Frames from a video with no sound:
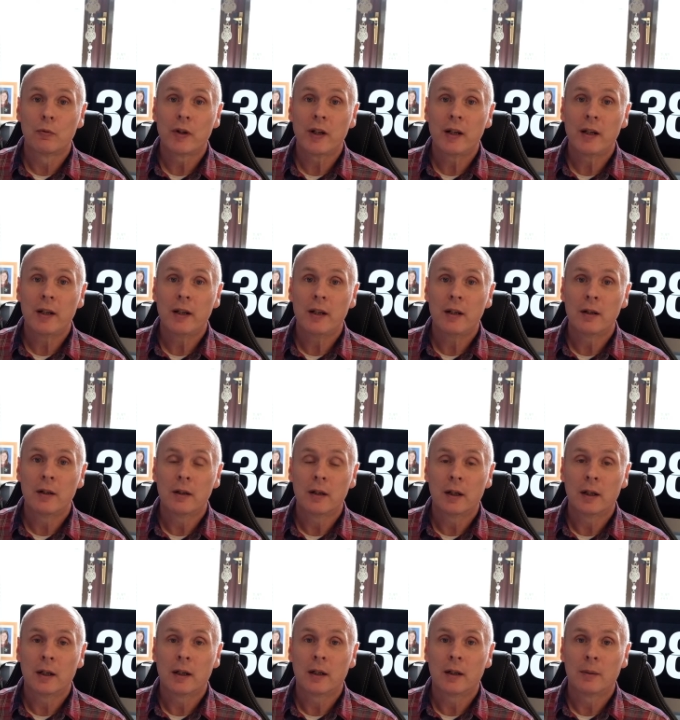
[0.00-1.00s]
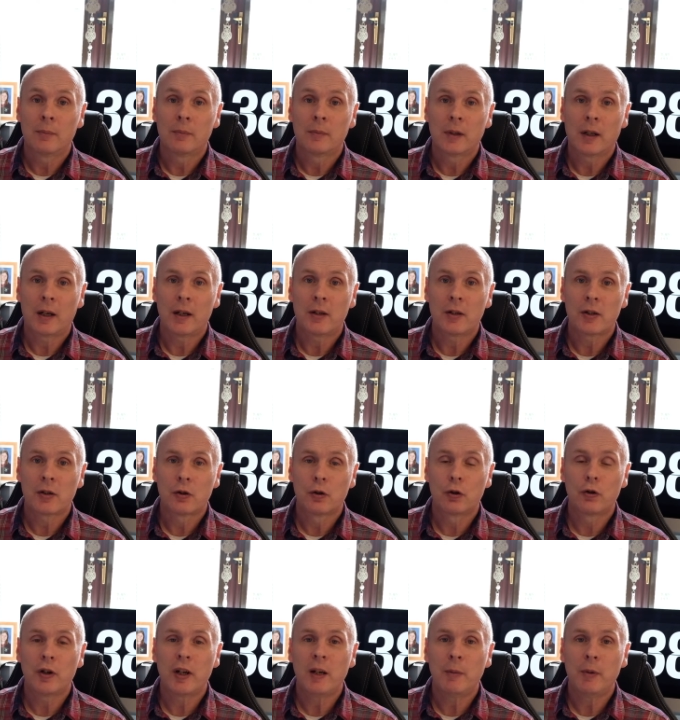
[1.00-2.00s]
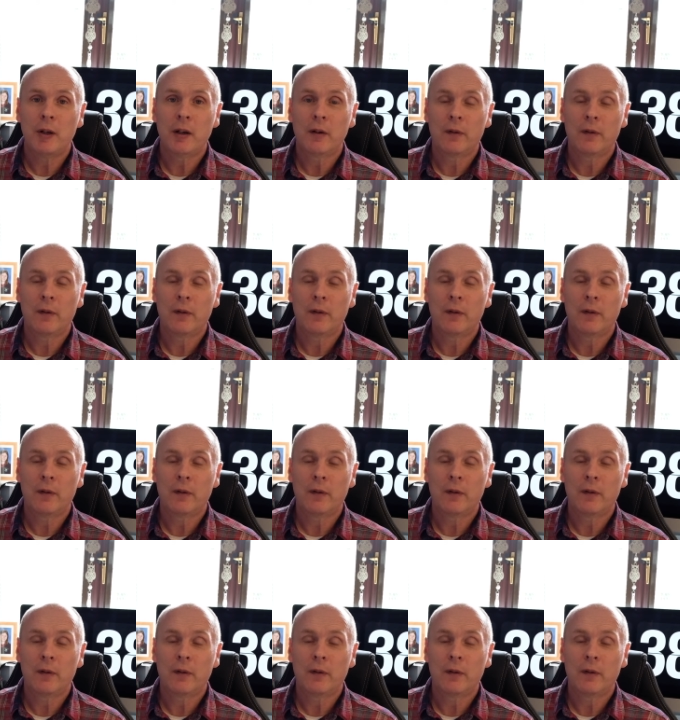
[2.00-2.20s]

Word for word: really um, nice dreamy